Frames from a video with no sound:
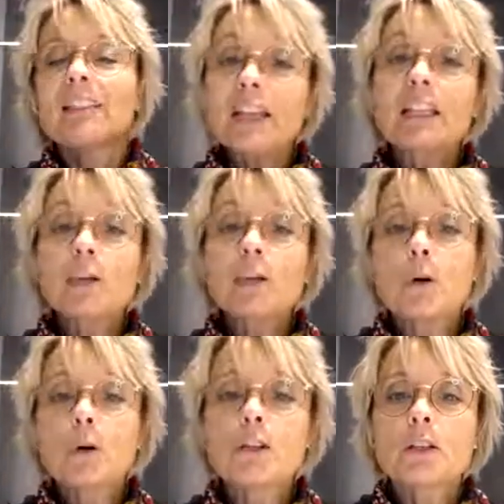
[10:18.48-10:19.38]

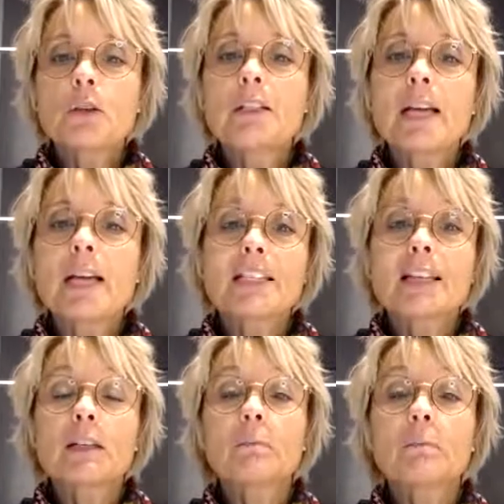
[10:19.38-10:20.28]
your
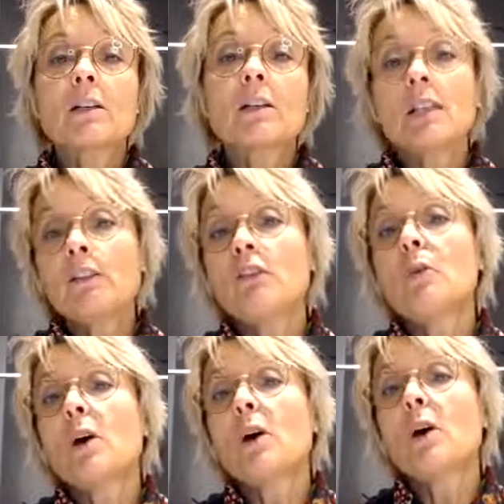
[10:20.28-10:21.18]
nightstand, because if you
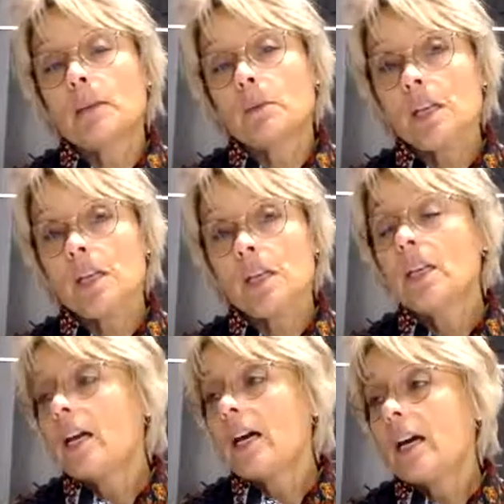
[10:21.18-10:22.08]
are like me
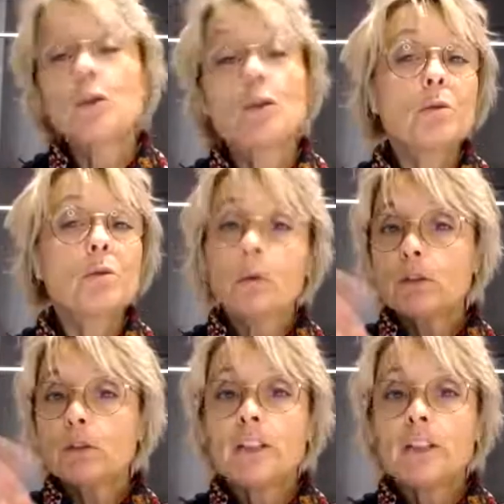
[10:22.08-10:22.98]
and you when you
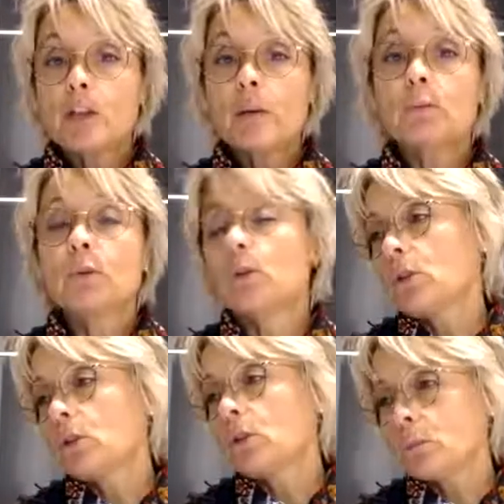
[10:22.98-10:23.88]
finish a book you
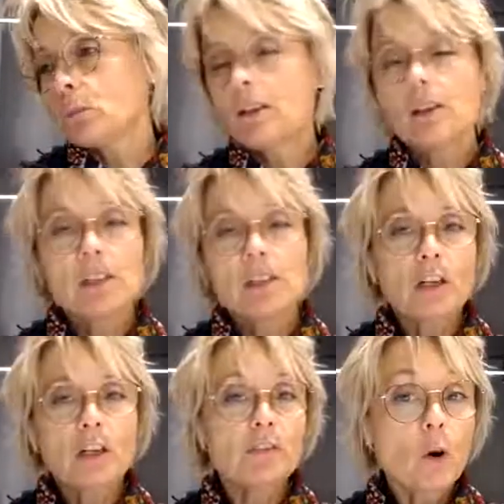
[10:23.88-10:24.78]
just put it on the
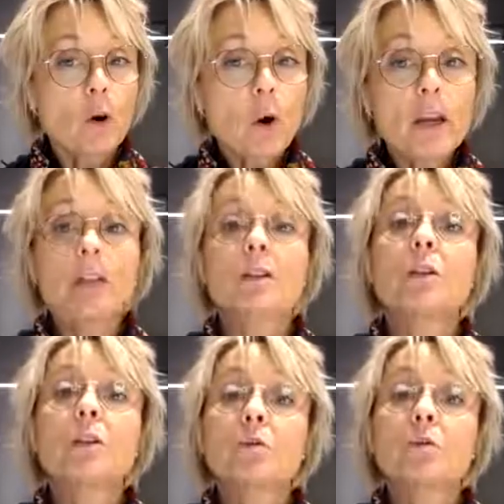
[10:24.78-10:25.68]
shelf or in the
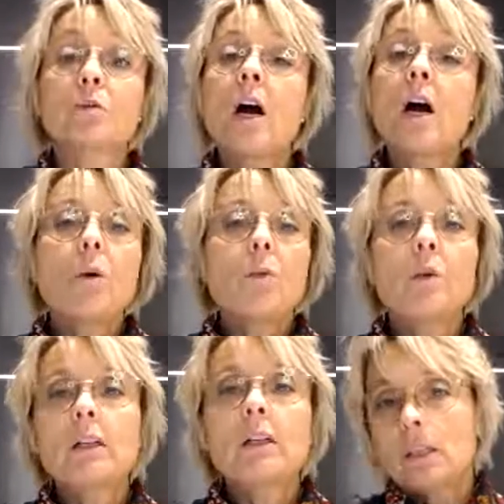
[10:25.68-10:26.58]
drawer,
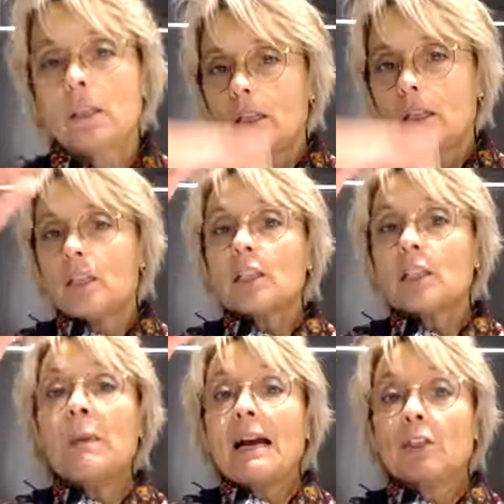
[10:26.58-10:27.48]
well, it just
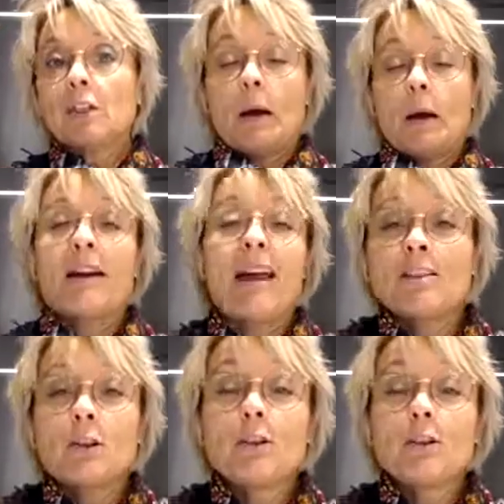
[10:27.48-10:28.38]
piles up and
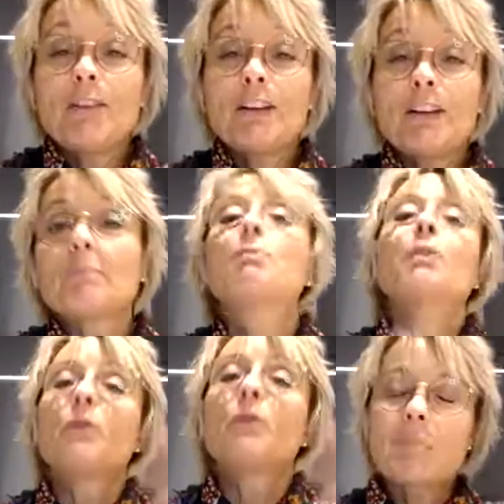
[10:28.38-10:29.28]
you never
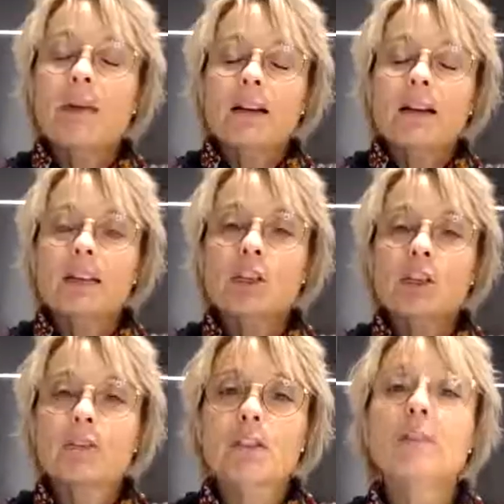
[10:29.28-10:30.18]
put them back on the
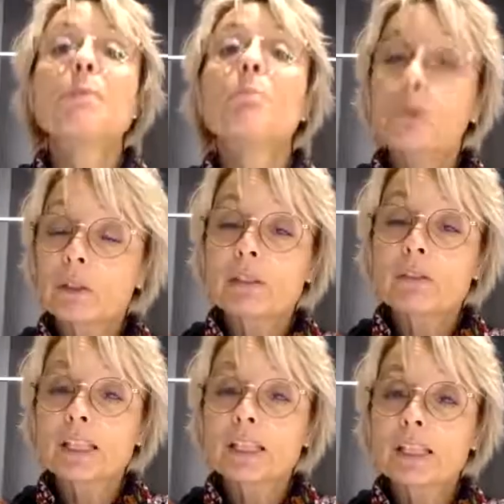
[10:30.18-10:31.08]
shelves, the bookshelves
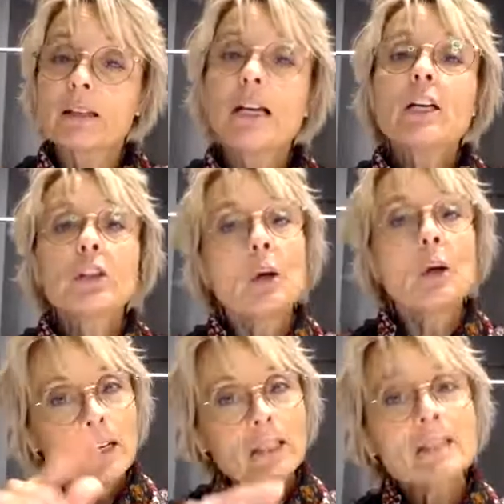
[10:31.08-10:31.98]
again. So
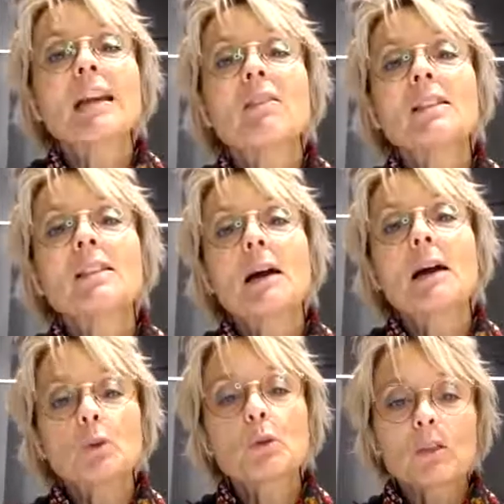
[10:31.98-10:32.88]
take the time to
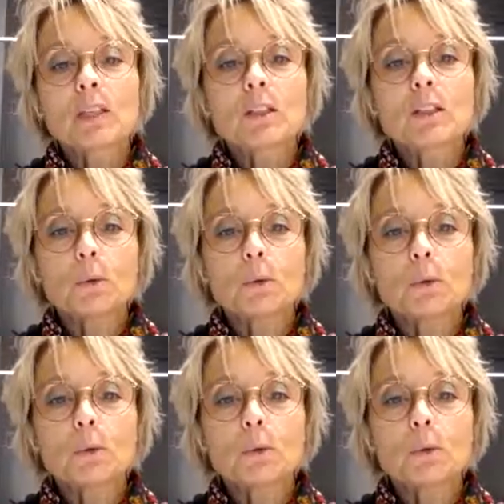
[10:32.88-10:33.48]
do this too.